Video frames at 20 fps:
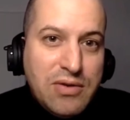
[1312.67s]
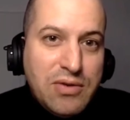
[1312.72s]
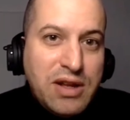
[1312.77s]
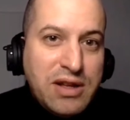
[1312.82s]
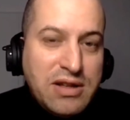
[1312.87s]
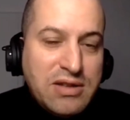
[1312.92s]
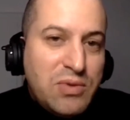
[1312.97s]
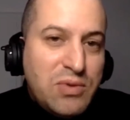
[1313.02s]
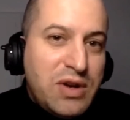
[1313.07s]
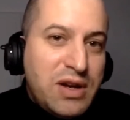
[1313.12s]
Mm-hmm. So
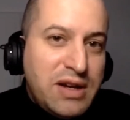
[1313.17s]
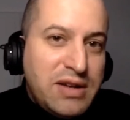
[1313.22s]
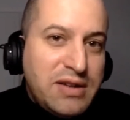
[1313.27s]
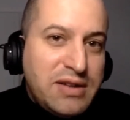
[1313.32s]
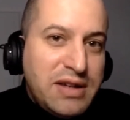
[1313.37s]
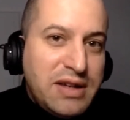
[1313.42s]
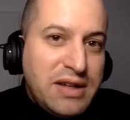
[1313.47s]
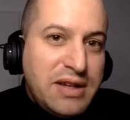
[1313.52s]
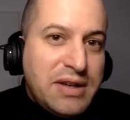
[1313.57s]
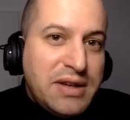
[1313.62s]
that's why
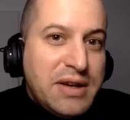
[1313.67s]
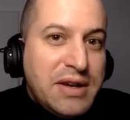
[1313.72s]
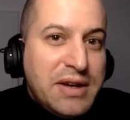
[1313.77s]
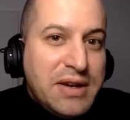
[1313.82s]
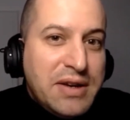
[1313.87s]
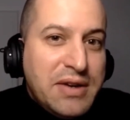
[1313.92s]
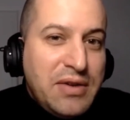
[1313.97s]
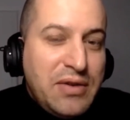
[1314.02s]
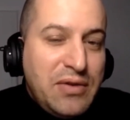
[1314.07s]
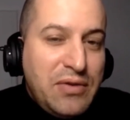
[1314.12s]
I say,
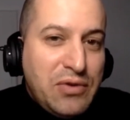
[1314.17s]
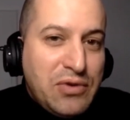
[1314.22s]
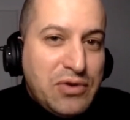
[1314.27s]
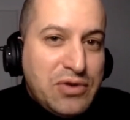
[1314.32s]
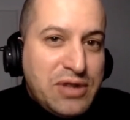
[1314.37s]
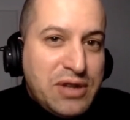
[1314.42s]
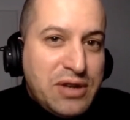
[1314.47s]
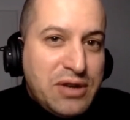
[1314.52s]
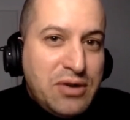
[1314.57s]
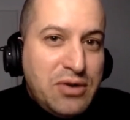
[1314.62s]
if
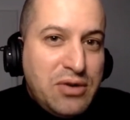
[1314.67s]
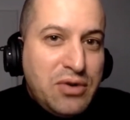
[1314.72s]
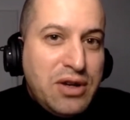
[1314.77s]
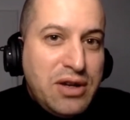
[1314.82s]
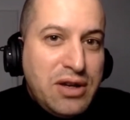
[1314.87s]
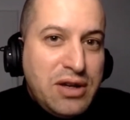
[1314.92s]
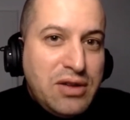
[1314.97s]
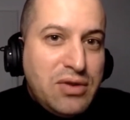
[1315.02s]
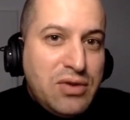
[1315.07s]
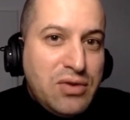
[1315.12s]
you start
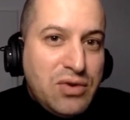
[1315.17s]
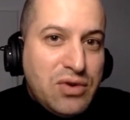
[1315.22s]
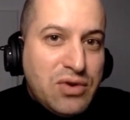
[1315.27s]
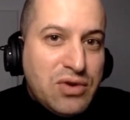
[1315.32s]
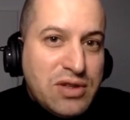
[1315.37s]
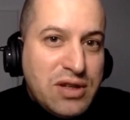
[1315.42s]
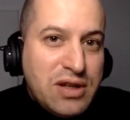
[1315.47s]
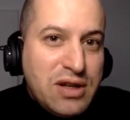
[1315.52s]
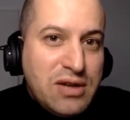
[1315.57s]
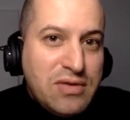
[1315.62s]
looking into
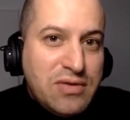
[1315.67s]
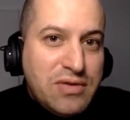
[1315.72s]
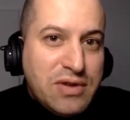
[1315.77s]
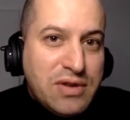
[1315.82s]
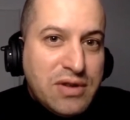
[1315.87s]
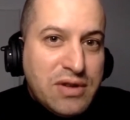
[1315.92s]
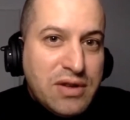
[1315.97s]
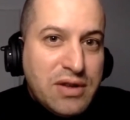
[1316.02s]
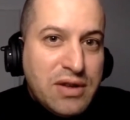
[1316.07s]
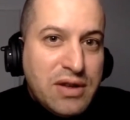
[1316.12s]
yourself
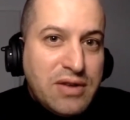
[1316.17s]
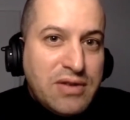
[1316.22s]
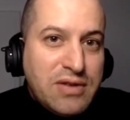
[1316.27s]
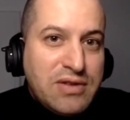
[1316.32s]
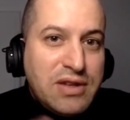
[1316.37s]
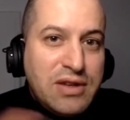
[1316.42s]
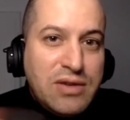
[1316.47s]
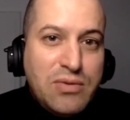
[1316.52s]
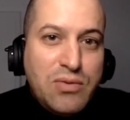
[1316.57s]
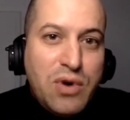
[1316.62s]

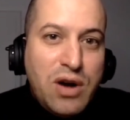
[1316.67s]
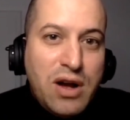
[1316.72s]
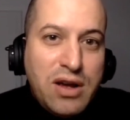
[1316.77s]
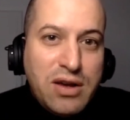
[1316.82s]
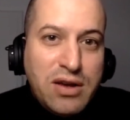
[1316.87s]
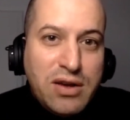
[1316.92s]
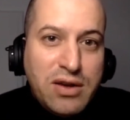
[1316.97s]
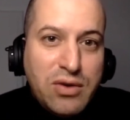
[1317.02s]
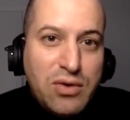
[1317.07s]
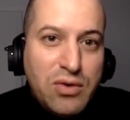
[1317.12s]
and see
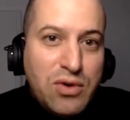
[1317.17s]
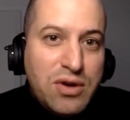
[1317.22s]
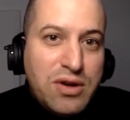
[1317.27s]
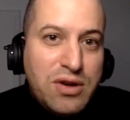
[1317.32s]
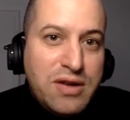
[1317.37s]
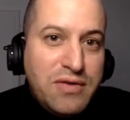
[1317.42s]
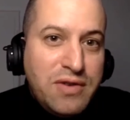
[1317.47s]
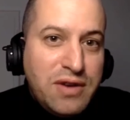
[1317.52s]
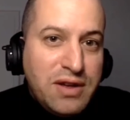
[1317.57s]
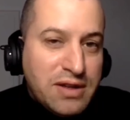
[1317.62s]
why you are
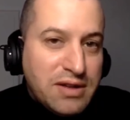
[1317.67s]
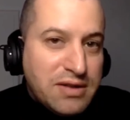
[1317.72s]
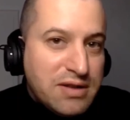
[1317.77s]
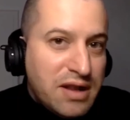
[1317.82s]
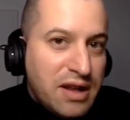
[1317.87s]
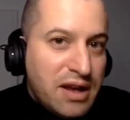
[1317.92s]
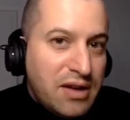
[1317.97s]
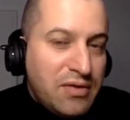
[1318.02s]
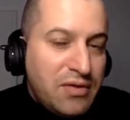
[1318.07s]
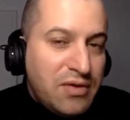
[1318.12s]
living
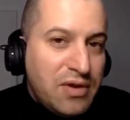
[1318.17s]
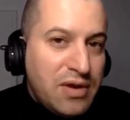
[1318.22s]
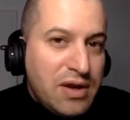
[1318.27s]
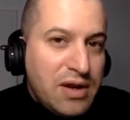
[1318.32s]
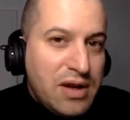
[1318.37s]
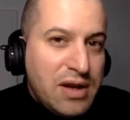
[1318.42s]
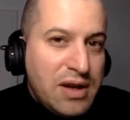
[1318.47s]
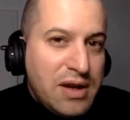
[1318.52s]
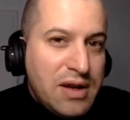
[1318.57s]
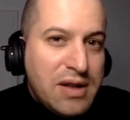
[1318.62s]
this life,
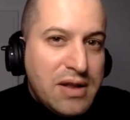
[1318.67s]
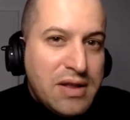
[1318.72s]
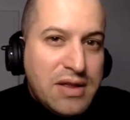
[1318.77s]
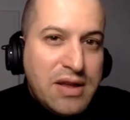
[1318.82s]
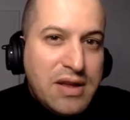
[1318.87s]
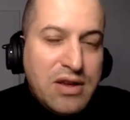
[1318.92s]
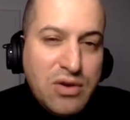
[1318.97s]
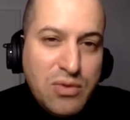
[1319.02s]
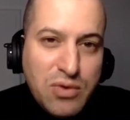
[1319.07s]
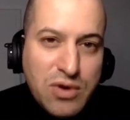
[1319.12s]

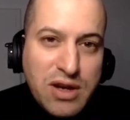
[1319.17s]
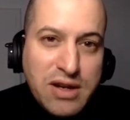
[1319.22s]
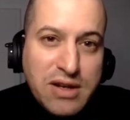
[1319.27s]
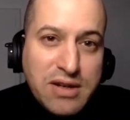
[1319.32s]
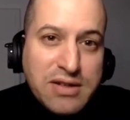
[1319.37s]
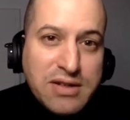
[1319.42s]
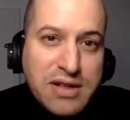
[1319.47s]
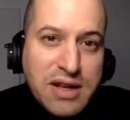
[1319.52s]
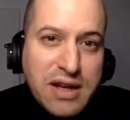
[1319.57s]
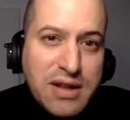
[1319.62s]
then you will
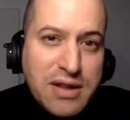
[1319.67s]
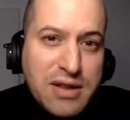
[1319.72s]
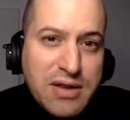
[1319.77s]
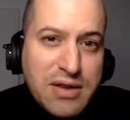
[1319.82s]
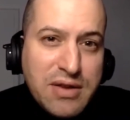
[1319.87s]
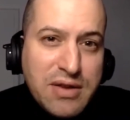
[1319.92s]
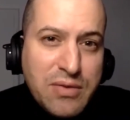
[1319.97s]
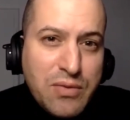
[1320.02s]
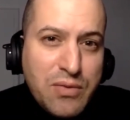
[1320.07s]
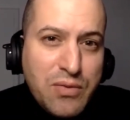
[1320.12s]

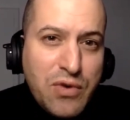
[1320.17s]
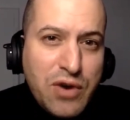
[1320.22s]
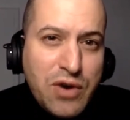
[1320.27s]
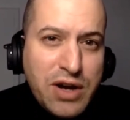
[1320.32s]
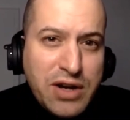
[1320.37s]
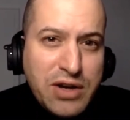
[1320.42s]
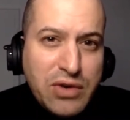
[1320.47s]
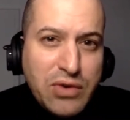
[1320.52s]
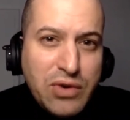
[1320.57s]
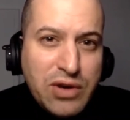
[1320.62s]
understand
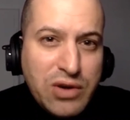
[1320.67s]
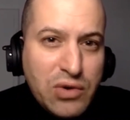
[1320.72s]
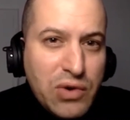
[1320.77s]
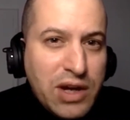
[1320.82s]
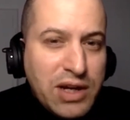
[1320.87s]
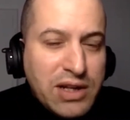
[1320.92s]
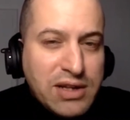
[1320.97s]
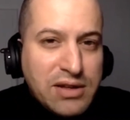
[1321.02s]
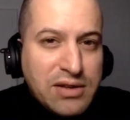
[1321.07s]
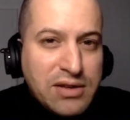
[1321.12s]
why you
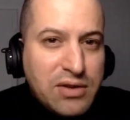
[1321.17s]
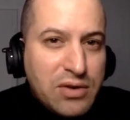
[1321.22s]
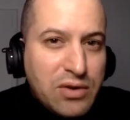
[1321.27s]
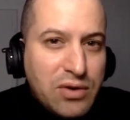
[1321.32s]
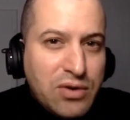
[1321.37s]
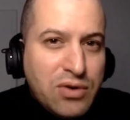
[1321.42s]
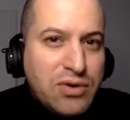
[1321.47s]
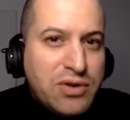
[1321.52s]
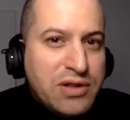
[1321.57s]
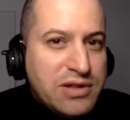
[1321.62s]
attracted
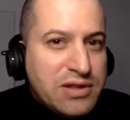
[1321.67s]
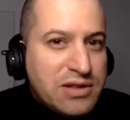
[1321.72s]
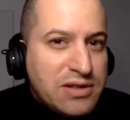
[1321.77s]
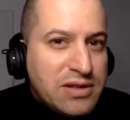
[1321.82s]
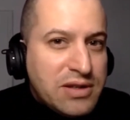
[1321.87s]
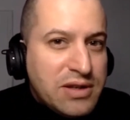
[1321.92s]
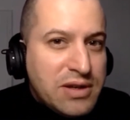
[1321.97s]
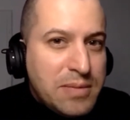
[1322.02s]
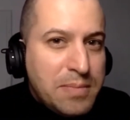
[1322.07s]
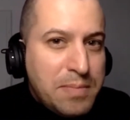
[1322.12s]
all these
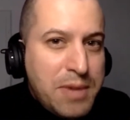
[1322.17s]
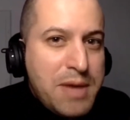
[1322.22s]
